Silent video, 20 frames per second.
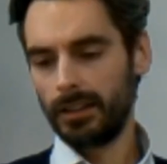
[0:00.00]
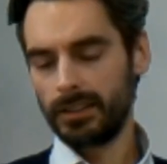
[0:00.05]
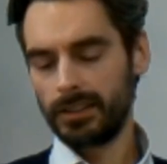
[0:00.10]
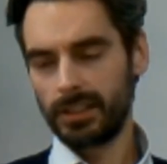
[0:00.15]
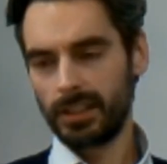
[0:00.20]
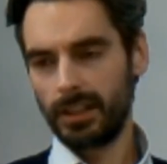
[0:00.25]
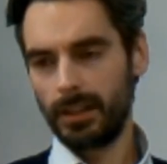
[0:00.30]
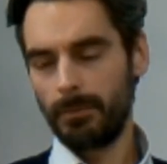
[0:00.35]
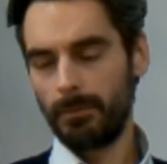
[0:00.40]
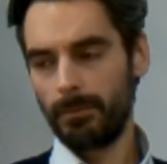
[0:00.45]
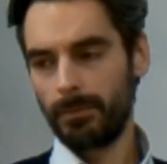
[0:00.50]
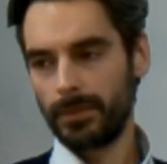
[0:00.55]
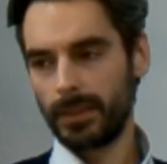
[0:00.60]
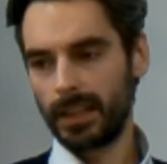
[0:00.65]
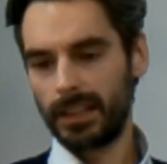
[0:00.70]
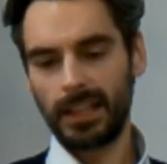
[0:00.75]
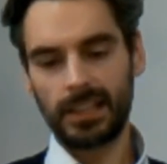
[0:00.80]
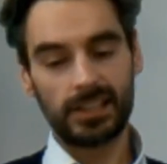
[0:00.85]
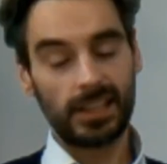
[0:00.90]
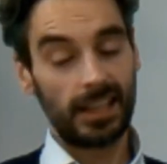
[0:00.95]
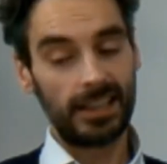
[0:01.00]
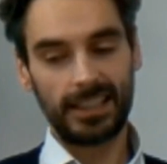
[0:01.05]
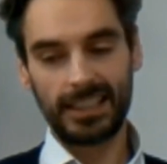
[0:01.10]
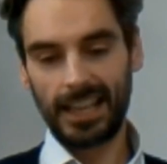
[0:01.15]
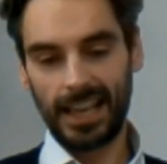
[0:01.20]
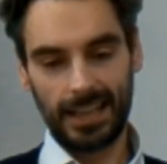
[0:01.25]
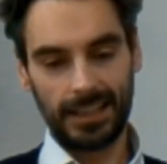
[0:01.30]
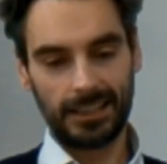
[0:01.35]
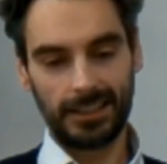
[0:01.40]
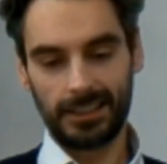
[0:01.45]
it's and
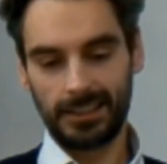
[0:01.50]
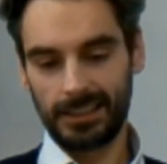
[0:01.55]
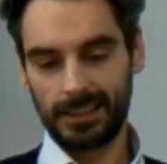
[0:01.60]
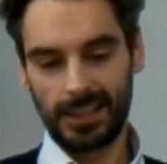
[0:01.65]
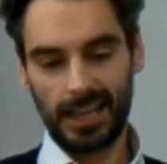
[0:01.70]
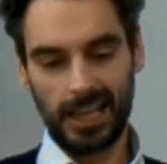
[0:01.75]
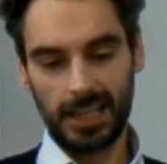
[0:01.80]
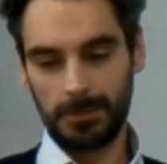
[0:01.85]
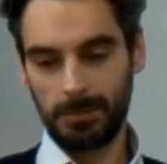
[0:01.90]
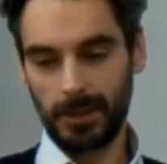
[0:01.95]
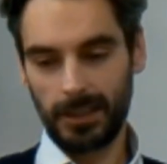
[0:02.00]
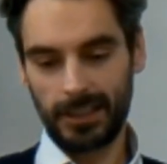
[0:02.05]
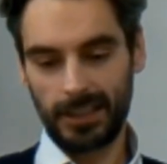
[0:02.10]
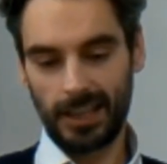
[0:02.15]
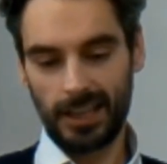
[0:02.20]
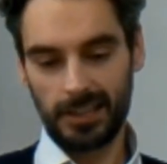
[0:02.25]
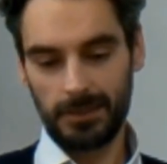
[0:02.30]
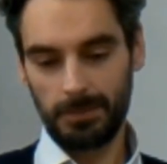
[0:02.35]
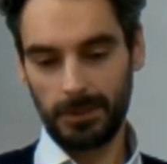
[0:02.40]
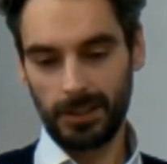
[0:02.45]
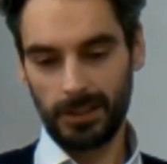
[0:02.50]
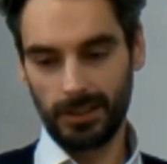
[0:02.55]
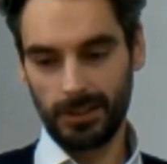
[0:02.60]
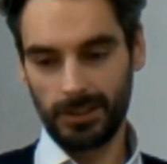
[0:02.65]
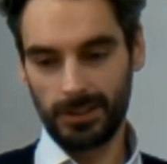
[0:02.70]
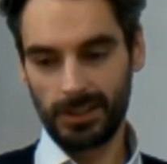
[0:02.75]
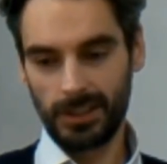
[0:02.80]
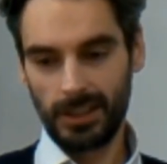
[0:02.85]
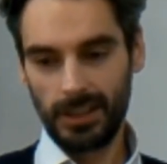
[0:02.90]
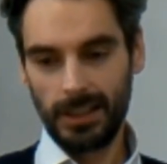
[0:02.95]
again case by case,
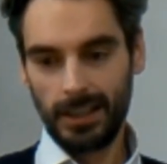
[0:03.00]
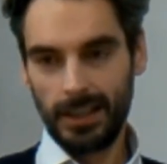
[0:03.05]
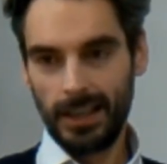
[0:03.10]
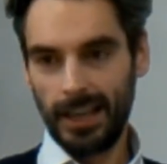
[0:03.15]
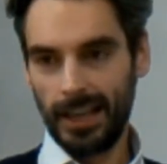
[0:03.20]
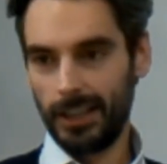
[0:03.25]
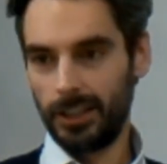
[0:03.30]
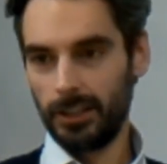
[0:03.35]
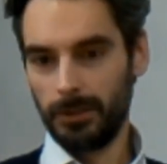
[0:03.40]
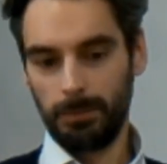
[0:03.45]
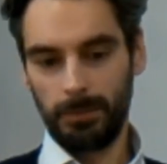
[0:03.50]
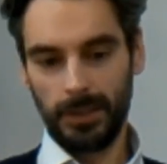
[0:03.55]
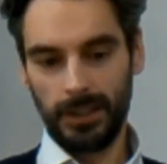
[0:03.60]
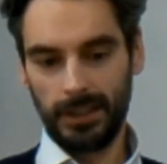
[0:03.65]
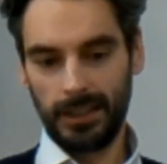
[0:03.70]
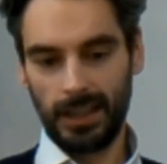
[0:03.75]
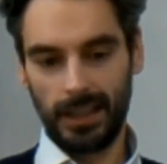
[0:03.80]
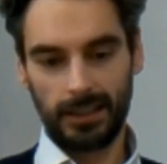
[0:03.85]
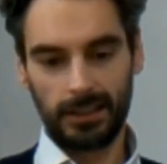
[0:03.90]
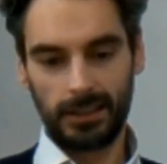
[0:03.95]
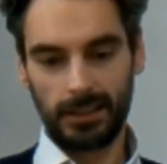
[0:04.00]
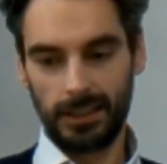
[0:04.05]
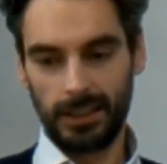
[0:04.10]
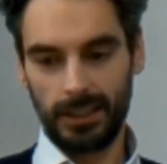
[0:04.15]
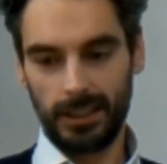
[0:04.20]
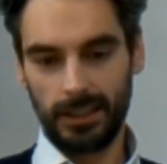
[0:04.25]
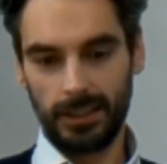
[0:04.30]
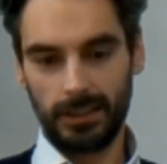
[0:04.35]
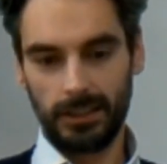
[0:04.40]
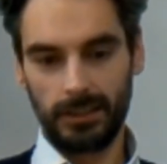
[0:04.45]
because it could be that
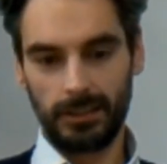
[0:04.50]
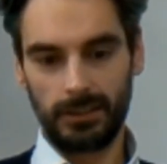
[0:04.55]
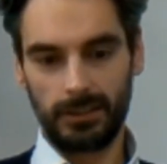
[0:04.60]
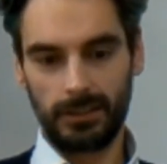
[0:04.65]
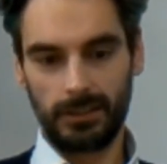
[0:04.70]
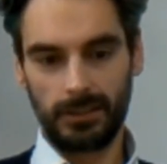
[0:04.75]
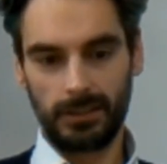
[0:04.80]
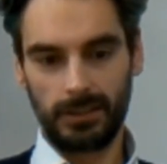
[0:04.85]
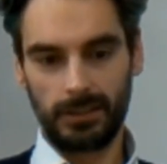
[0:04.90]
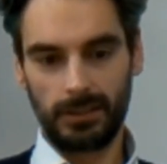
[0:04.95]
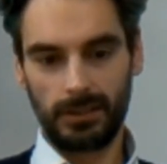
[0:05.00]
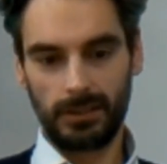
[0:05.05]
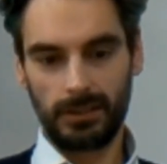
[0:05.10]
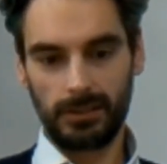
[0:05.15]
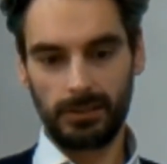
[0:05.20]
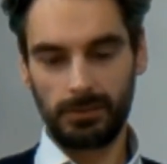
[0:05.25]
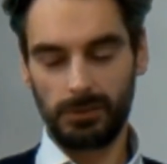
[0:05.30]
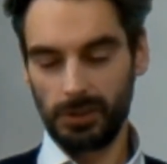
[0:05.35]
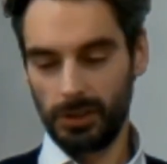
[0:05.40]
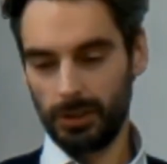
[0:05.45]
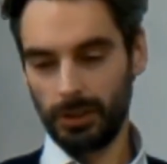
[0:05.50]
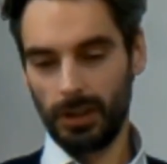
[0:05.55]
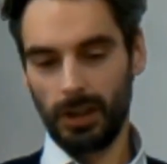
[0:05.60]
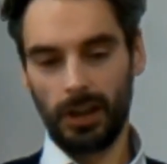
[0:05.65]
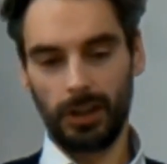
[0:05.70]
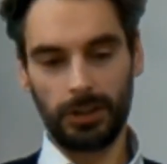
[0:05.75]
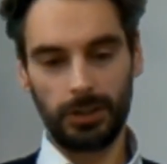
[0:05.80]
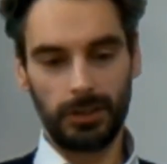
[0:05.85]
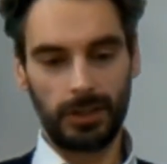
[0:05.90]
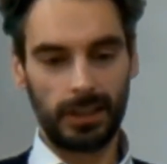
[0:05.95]
you could
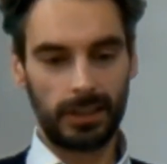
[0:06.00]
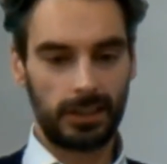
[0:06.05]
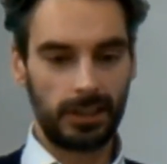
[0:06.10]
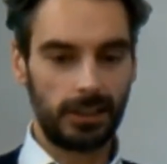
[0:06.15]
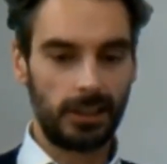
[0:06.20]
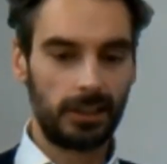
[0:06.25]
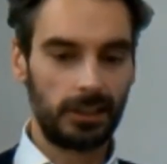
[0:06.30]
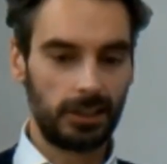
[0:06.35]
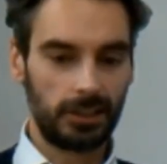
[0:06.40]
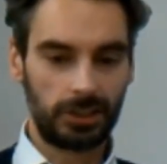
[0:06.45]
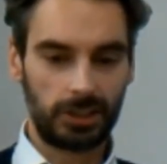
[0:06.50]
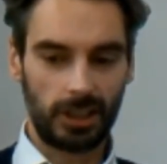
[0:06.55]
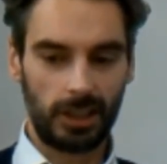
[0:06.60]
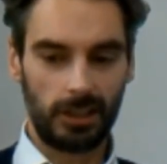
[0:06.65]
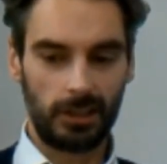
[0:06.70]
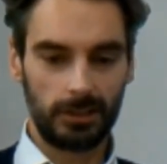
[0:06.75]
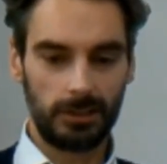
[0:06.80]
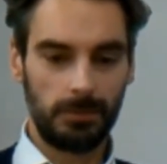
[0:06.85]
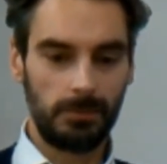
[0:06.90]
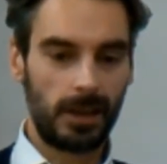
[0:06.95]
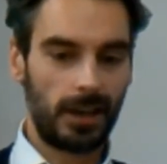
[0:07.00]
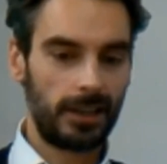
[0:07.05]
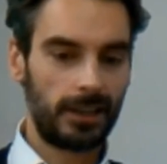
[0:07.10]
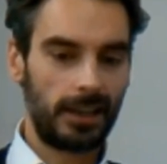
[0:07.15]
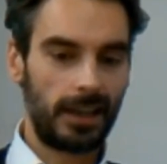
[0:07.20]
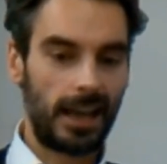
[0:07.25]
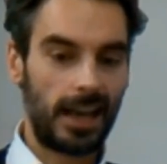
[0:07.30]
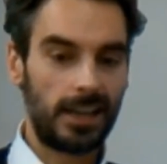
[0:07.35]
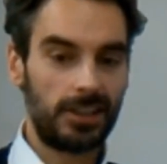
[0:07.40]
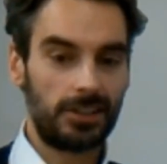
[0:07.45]
argue that the younger child, the
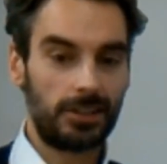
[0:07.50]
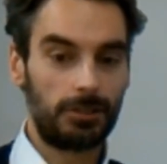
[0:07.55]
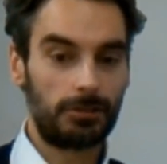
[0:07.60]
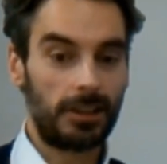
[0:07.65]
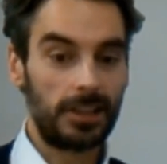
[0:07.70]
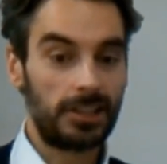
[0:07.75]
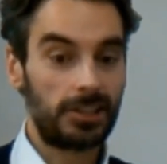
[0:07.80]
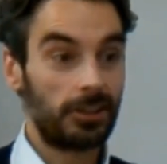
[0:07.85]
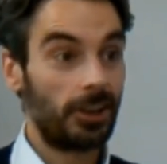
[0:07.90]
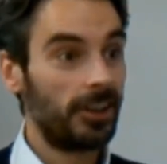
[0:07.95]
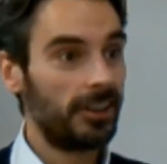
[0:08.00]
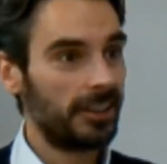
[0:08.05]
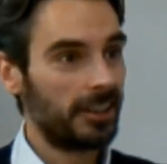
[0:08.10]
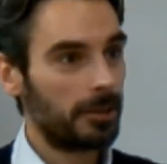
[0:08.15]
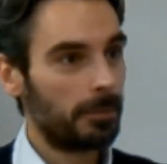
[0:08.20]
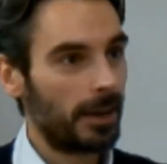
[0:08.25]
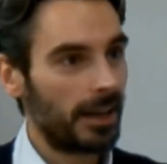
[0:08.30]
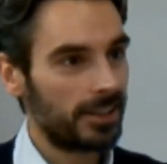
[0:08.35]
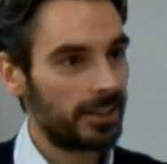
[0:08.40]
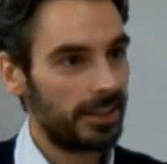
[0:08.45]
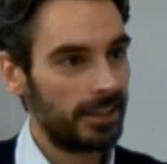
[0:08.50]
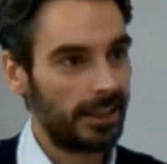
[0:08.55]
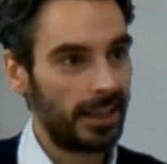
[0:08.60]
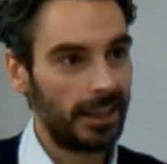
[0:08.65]
minor, has a greater earning capacity